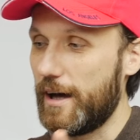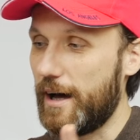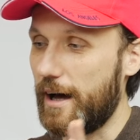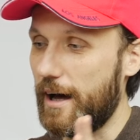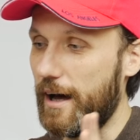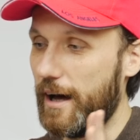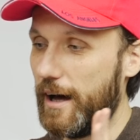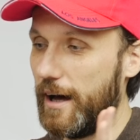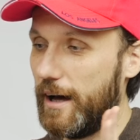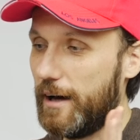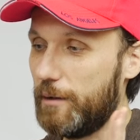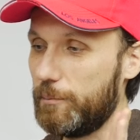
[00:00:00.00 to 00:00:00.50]

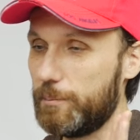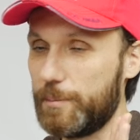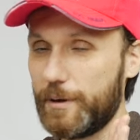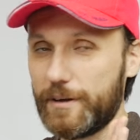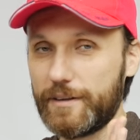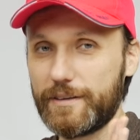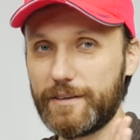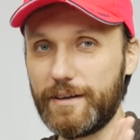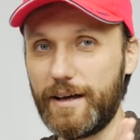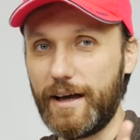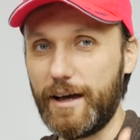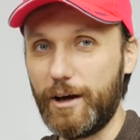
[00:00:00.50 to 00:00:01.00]

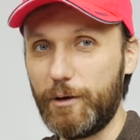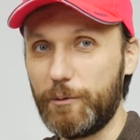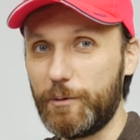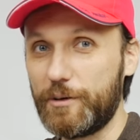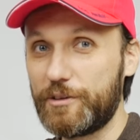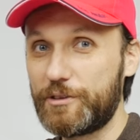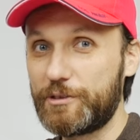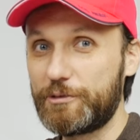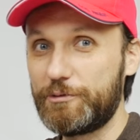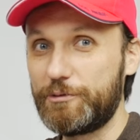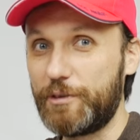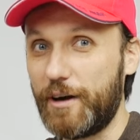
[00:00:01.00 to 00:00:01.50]
but I
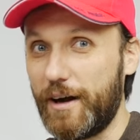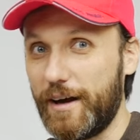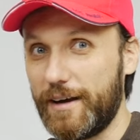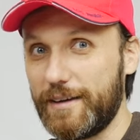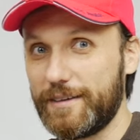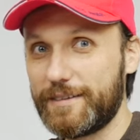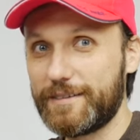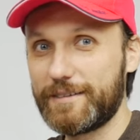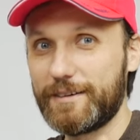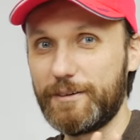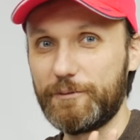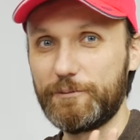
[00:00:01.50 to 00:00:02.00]
always
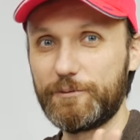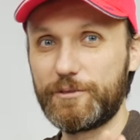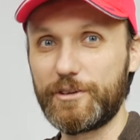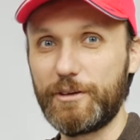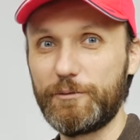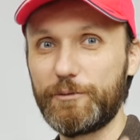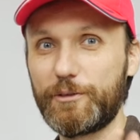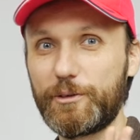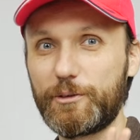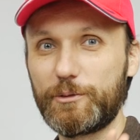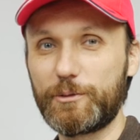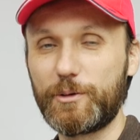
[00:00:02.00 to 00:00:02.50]
find
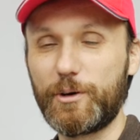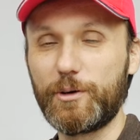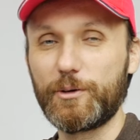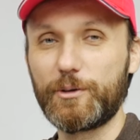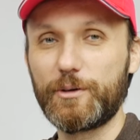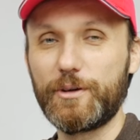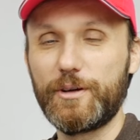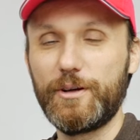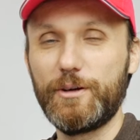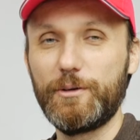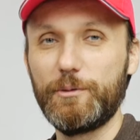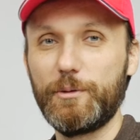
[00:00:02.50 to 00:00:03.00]
something
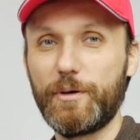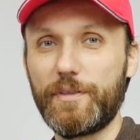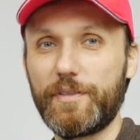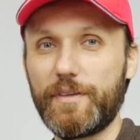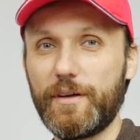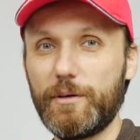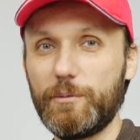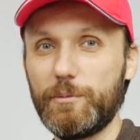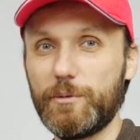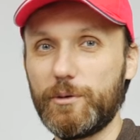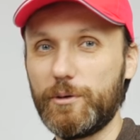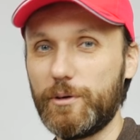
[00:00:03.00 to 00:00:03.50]
wrong, you know, with them.